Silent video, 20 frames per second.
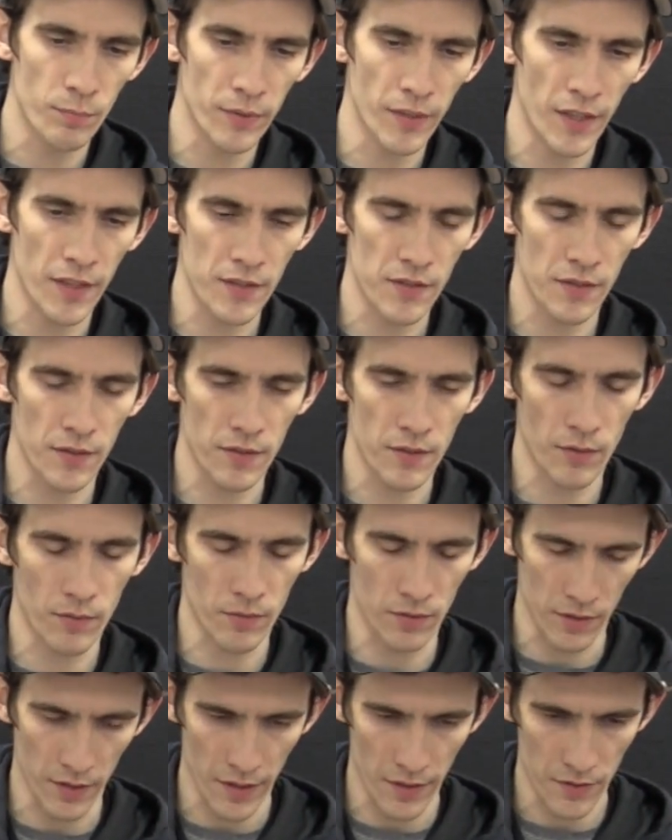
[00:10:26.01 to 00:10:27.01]
plastic or
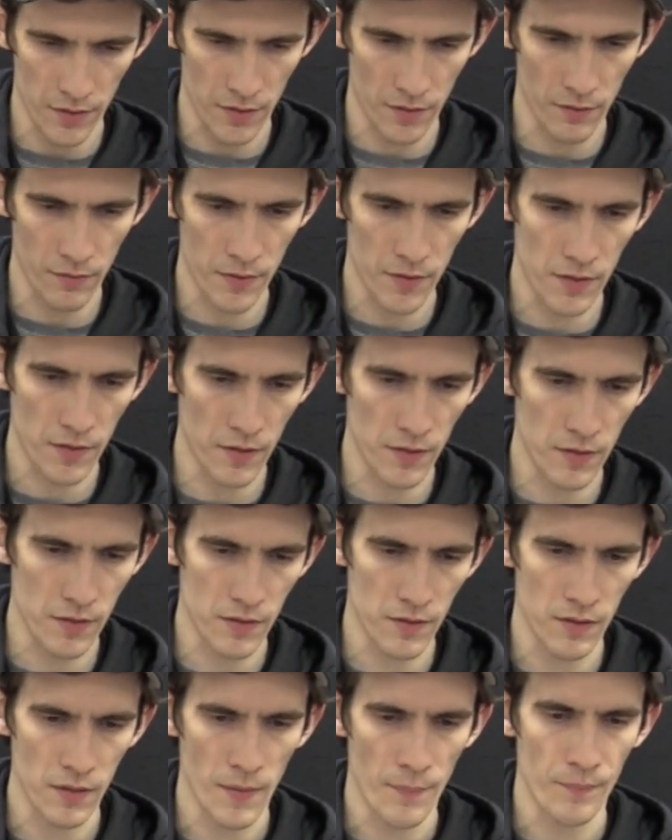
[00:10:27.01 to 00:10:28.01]
glass
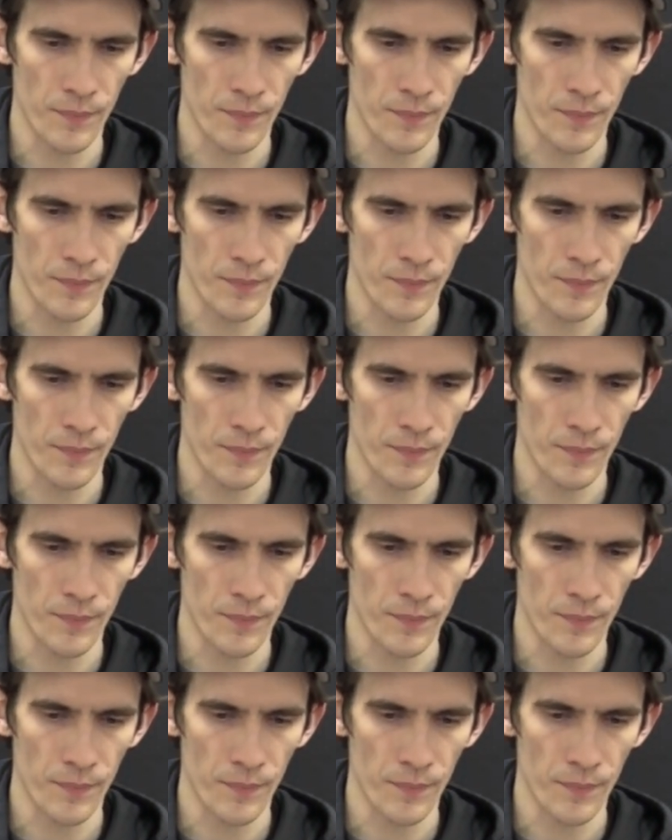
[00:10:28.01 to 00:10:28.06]
surfaces.